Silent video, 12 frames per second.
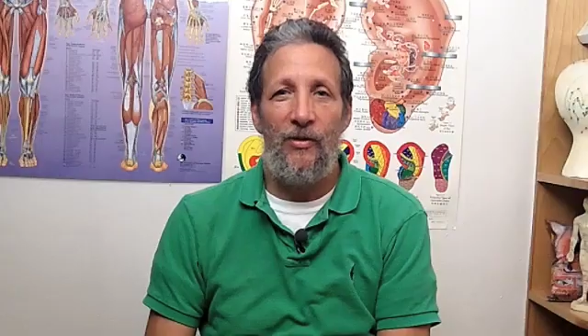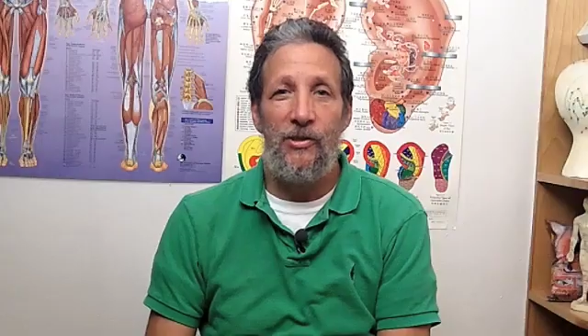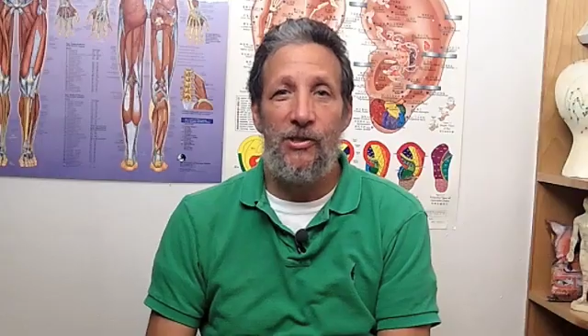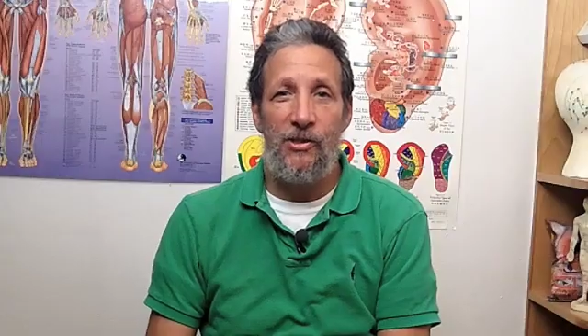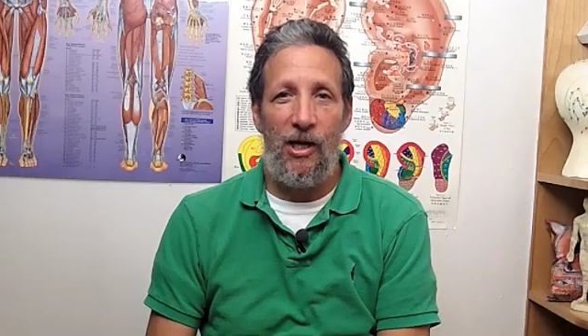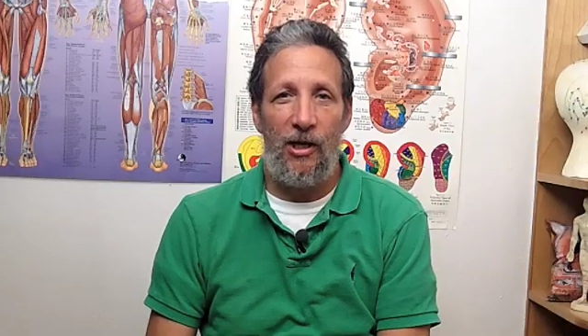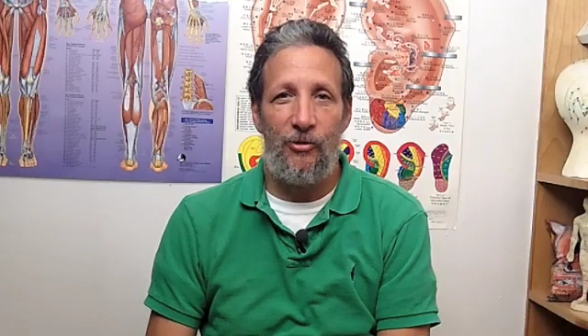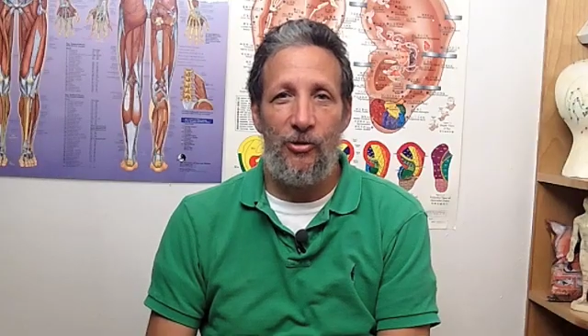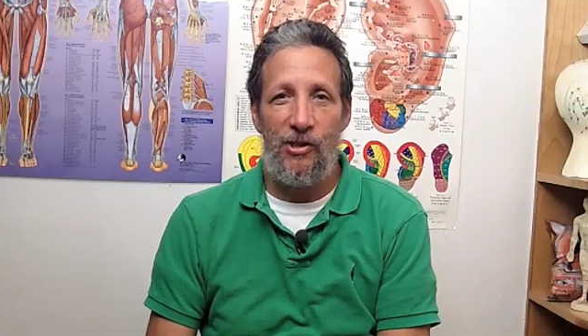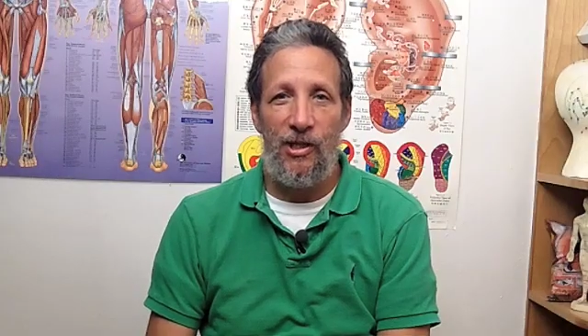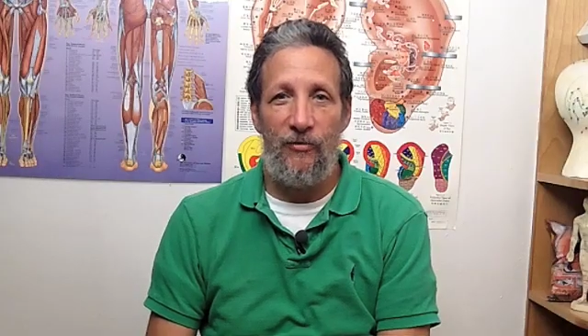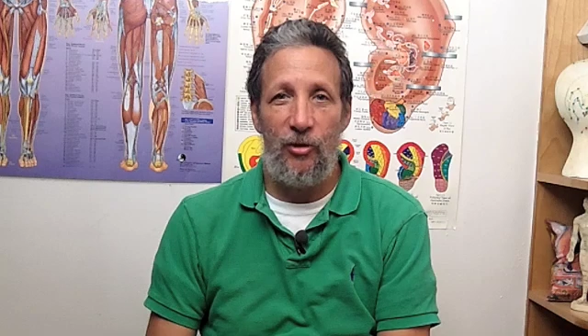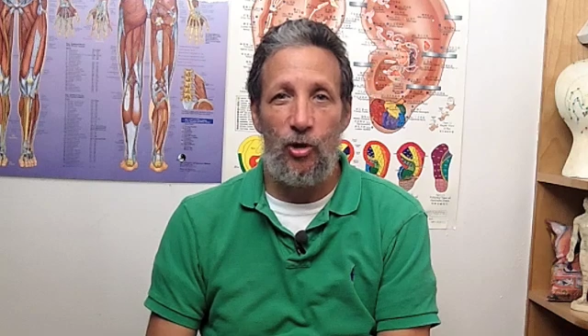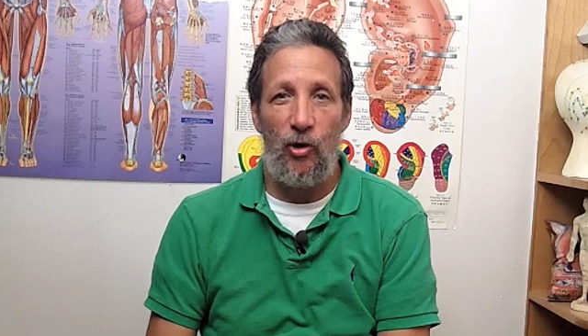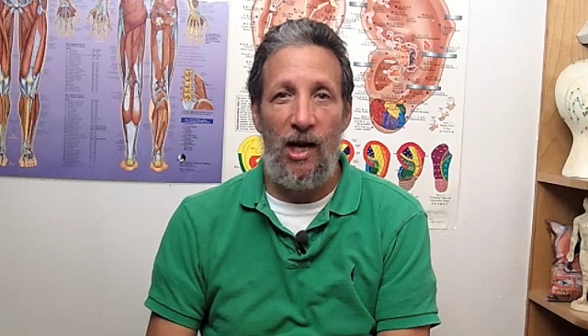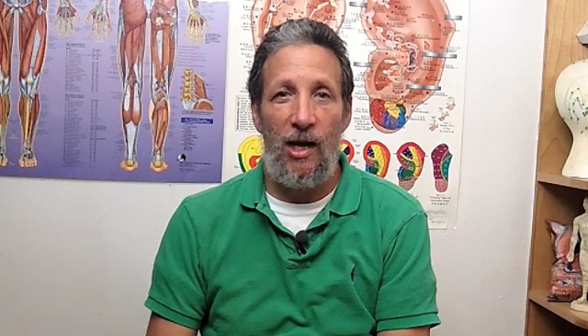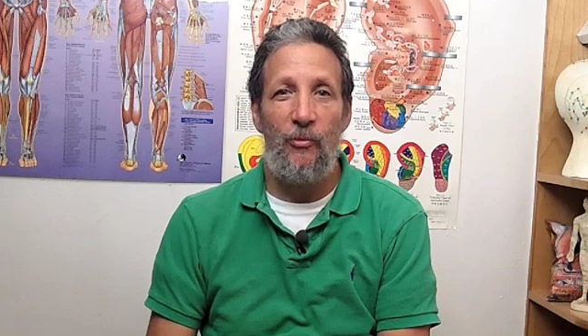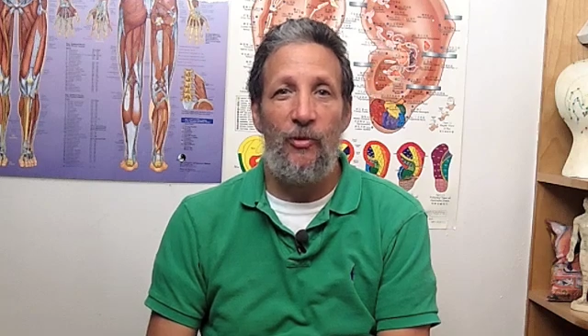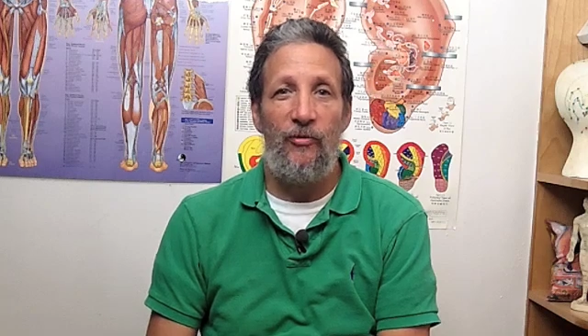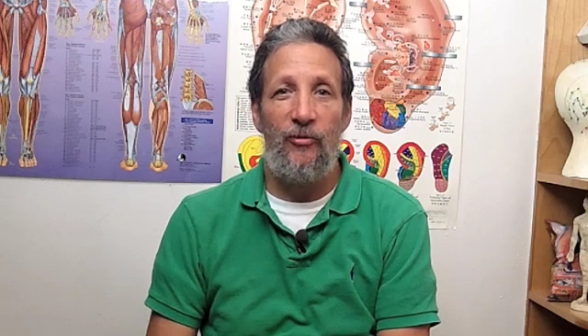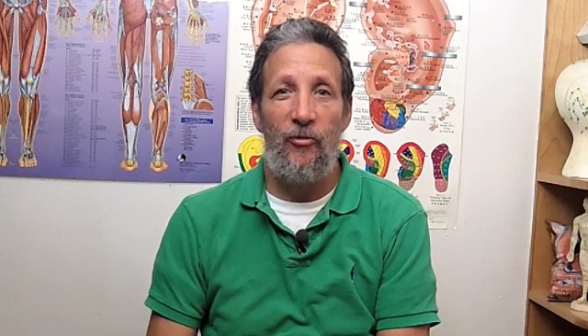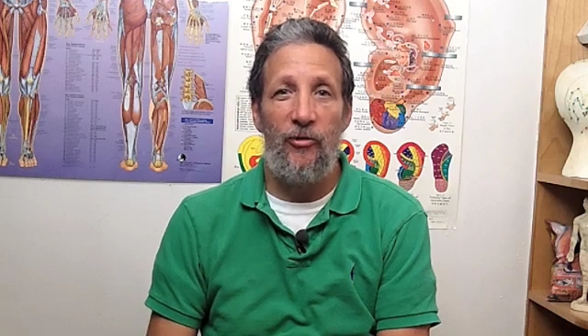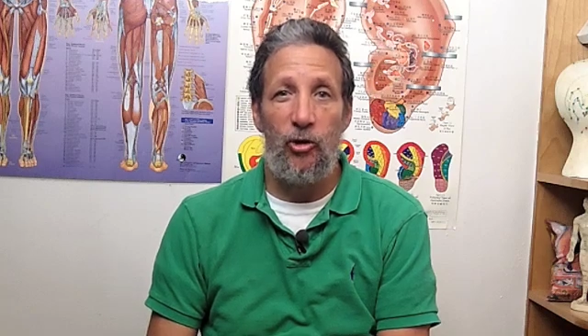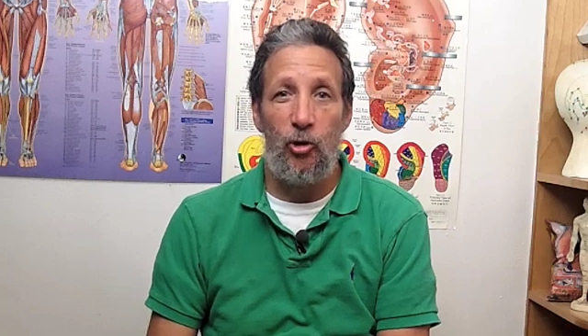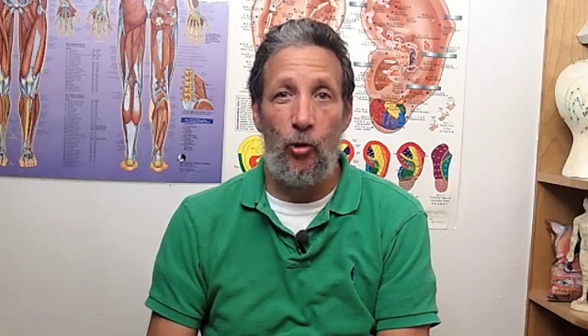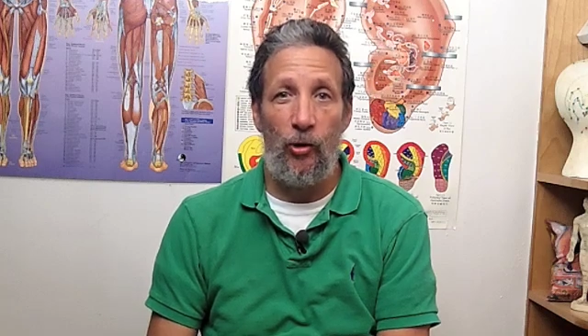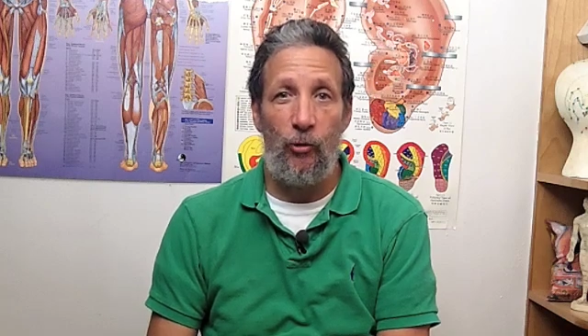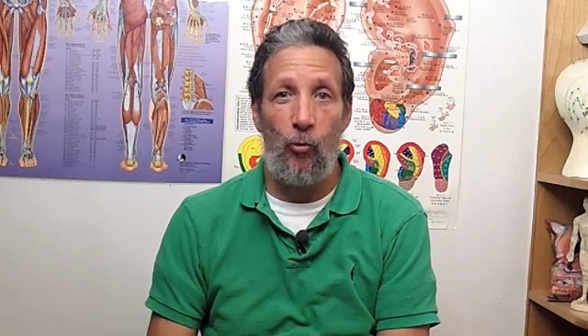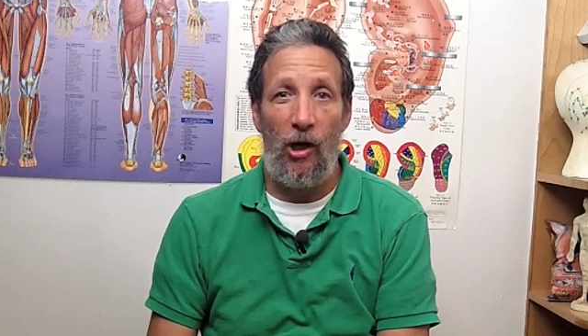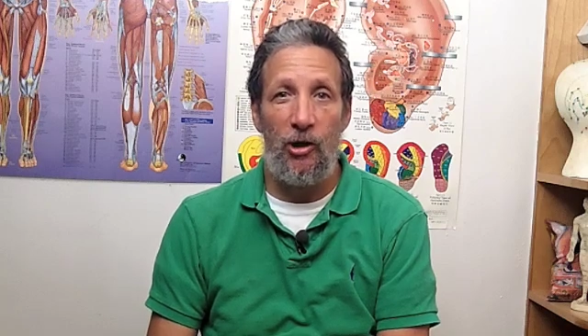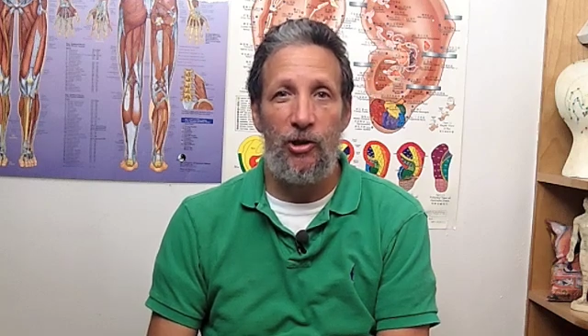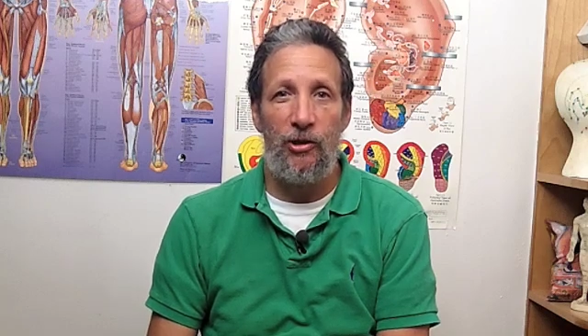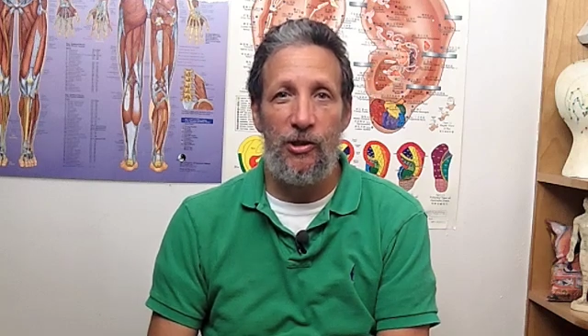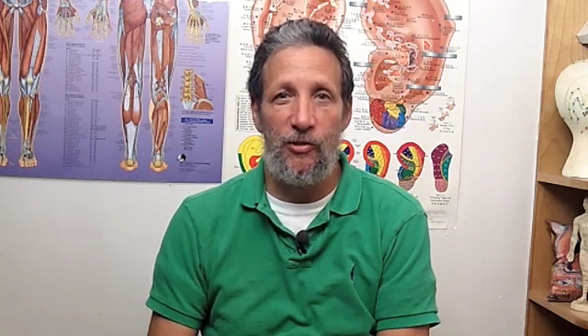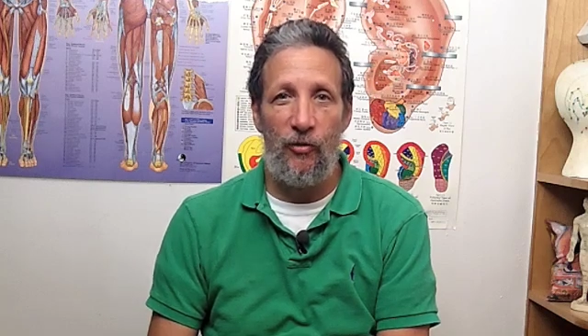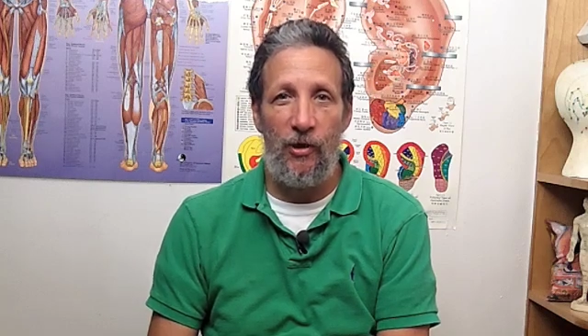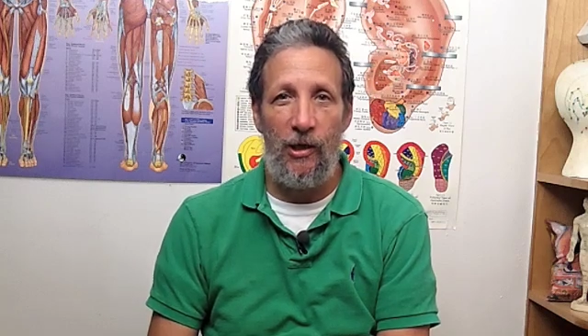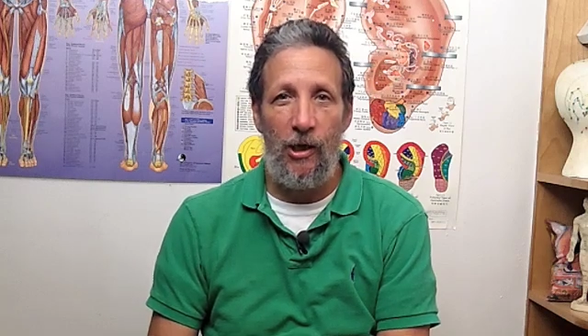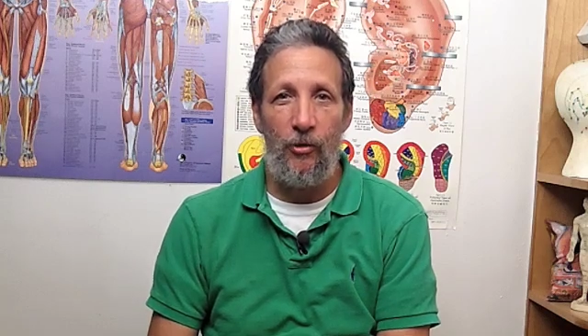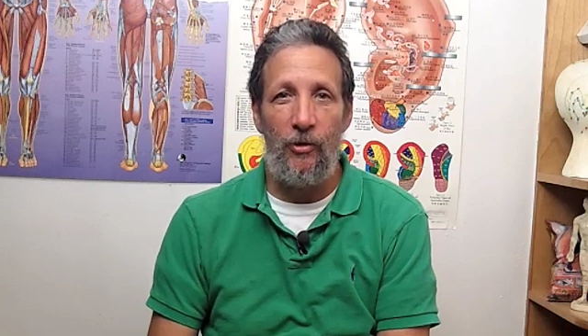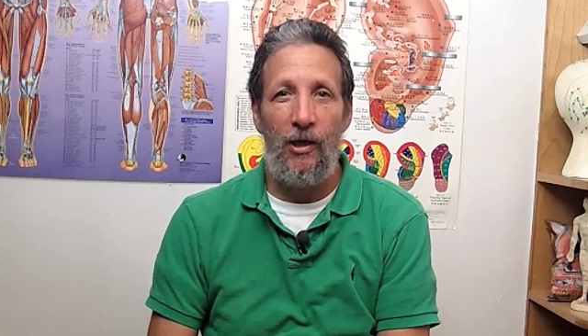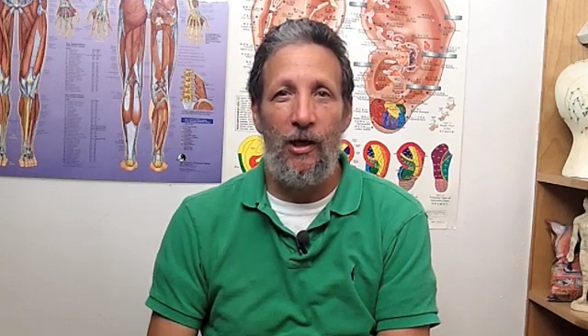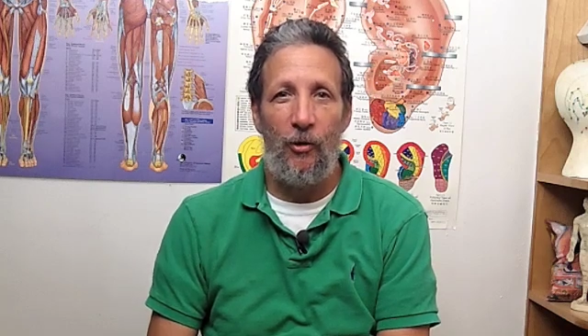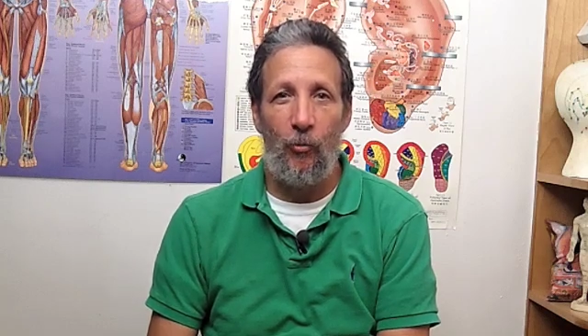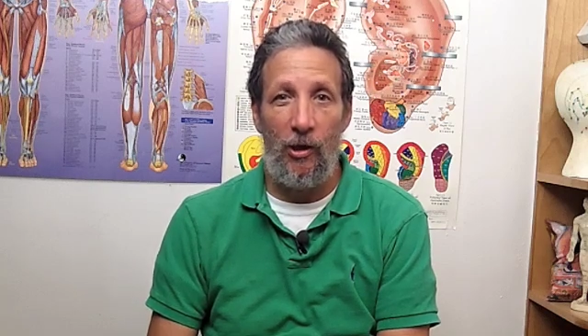This is Dr. Stephen Schram. If you've enjoyed watching this video